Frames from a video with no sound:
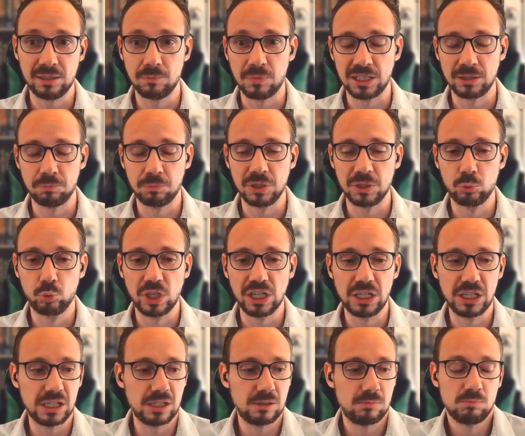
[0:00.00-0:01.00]
might be
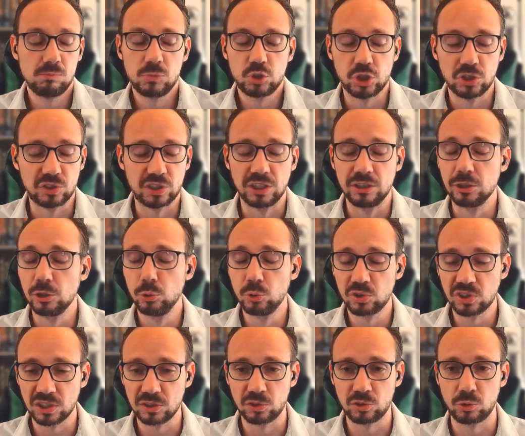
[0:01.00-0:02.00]
really just a
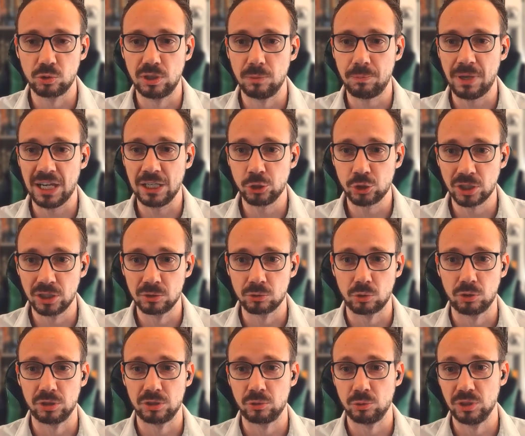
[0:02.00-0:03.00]
nuisance to the patient
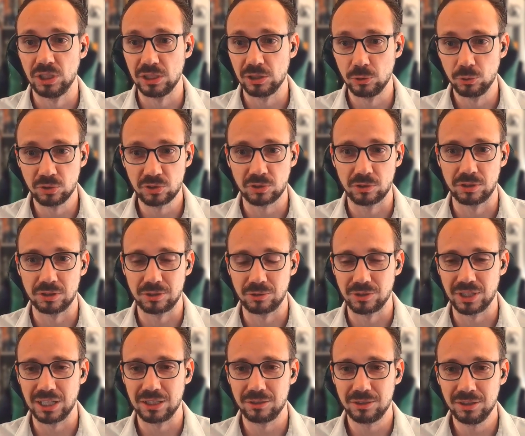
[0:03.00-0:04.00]
or to the user
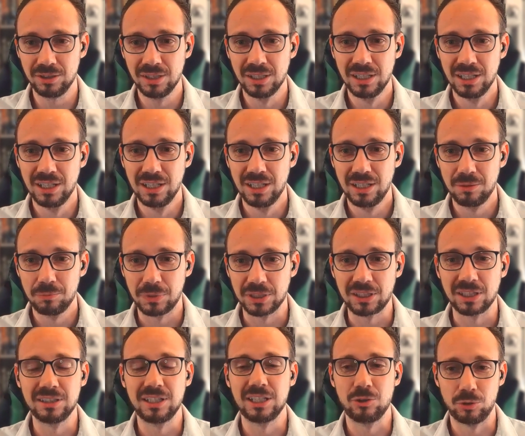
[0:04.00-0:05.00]
altogether. But
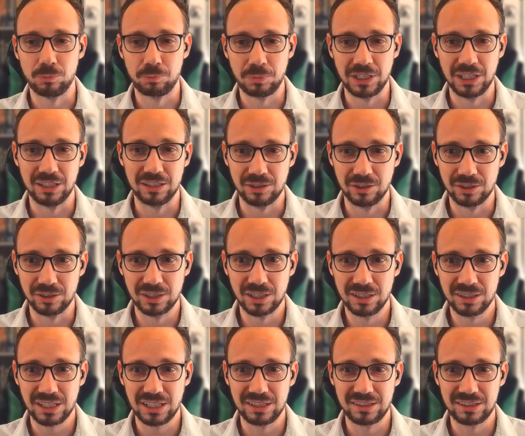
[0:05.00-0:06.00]
in the European
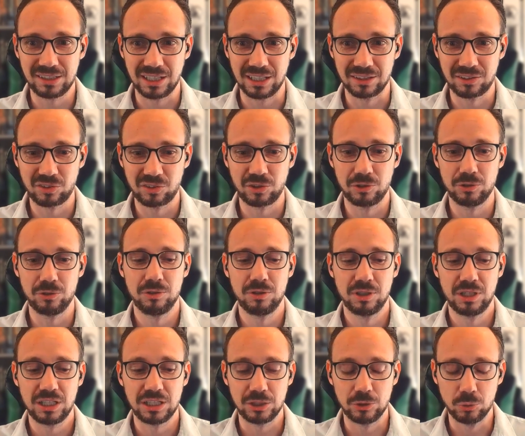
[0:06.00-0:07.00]
Union, it tells you
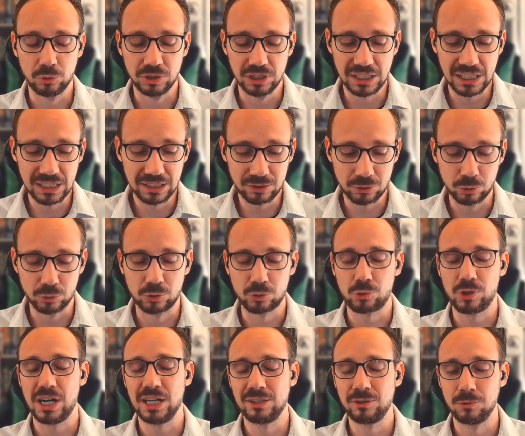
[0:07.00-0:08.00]
you need to
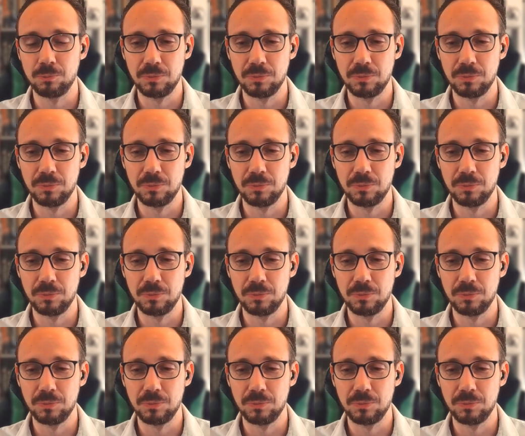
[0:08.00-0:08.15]
try to